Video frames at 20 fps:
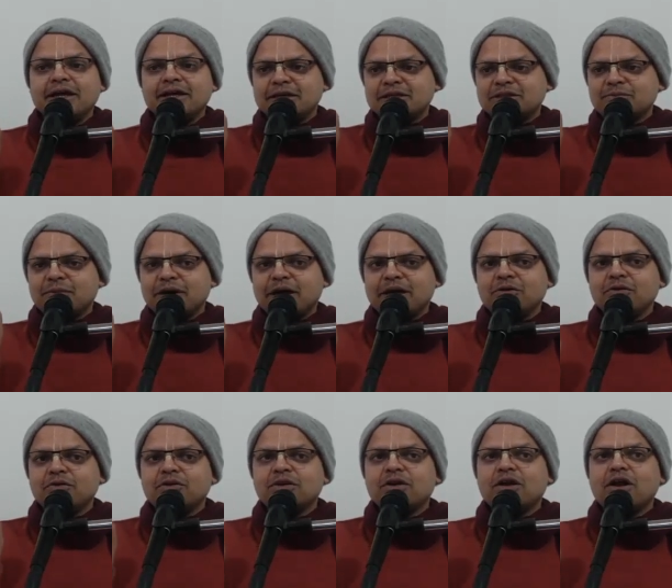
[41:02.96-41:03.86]
It is
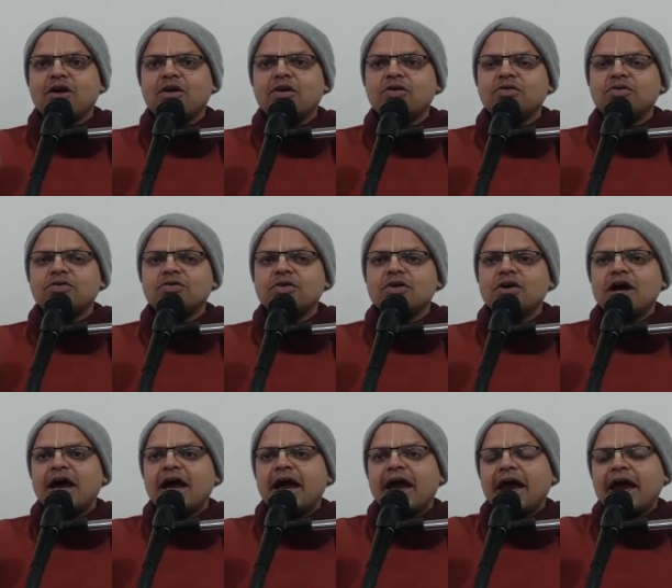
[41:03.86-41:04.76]
minute now
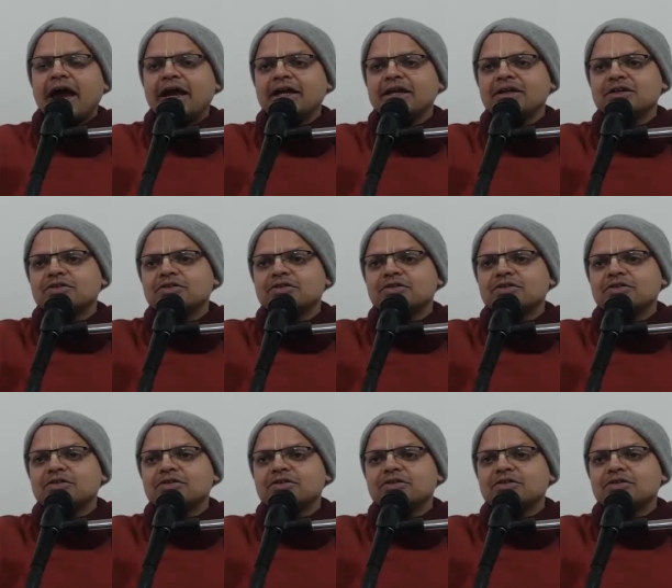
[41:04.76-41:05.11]
and